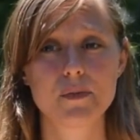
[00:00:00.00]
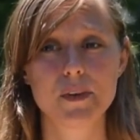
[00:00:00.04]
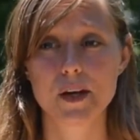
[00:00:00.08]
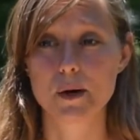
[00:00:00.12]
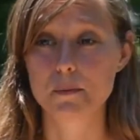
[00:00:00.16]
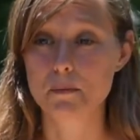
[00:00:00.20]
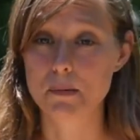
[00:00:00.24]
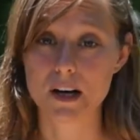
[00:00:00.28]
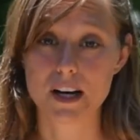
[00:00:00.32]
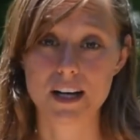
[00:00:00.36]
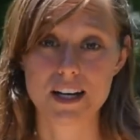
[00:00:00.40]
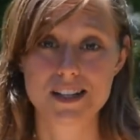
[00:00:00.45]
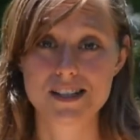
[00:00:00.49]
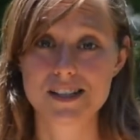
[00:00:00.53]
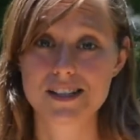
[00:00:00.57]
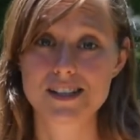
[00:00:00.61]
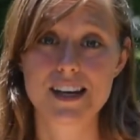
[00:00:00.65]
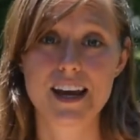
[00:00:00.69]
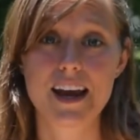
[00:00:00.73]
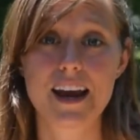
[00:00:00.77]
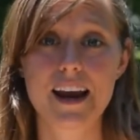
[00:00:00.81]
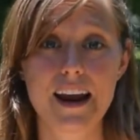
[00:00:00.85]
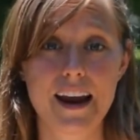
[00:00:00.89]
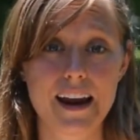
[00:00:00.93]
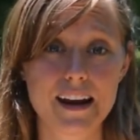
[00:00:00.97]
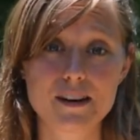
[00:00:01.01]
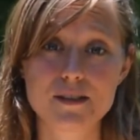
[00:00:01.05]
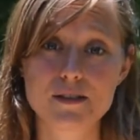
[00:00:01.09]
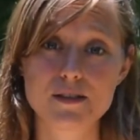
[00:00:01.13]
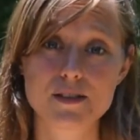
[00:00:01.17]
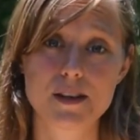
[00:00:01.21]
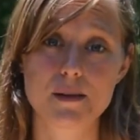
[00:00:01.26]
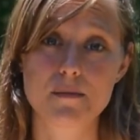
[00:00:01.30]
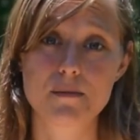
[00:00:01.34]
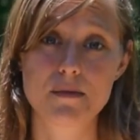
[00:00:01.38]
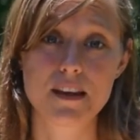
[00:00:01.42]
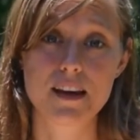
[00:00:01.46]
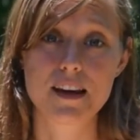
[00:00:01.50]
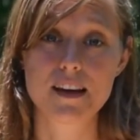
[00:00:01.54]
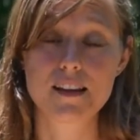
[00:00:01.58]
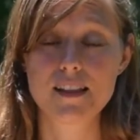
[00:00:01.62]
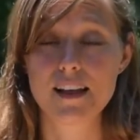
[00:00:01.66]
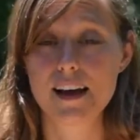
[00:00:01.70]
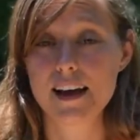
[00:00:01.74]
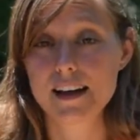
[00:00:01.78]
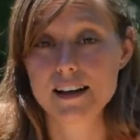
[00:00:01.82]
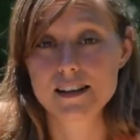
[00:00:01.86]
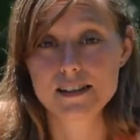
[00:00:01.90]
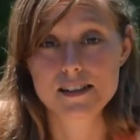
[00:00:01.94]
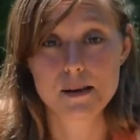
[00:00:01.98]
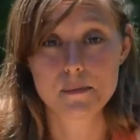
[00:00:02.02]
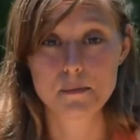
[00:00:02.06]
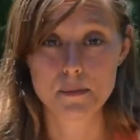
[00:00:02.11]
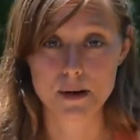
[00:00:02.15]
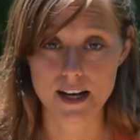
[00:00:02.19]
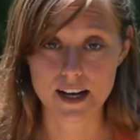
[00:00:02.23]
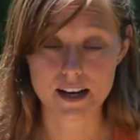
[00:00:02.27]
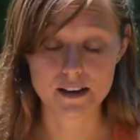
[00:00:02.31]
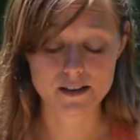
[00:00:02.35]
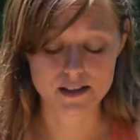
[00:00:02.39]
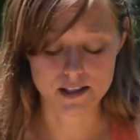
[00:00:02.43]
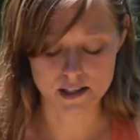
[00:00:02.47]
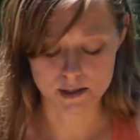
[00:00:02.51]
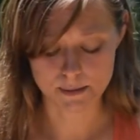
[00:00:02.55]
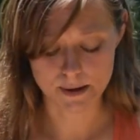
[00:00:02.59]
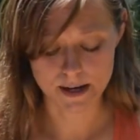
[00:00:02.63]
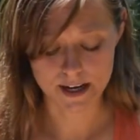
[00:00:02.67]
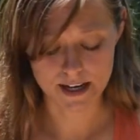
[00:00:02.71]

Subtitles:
your body just can't handle something like somebody else's